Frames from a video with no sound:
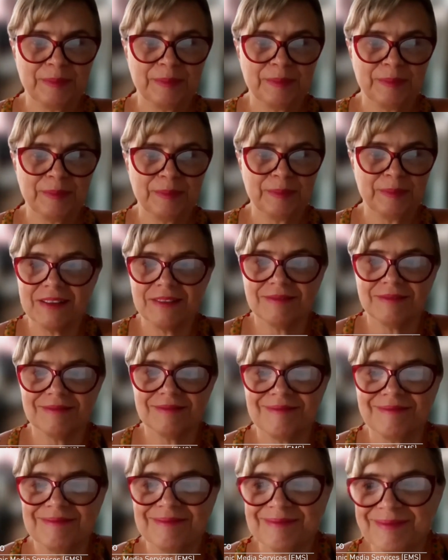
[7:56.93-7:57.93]
Please go
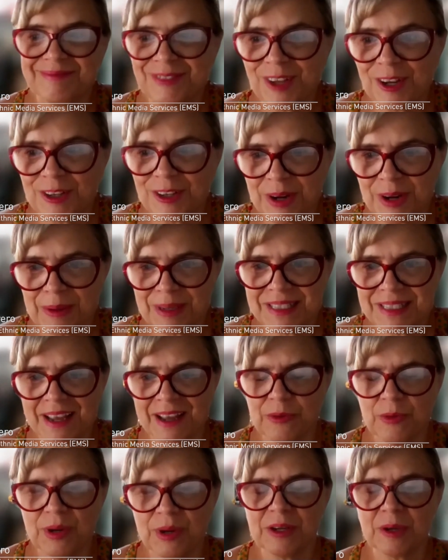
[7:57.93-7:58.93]
ahead, Dr.
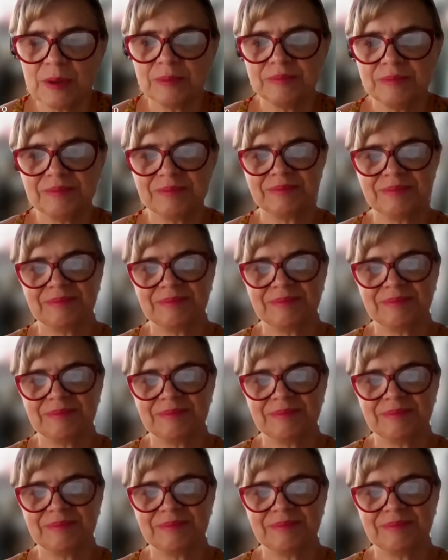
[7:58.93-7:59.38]
Abascal. Welcome.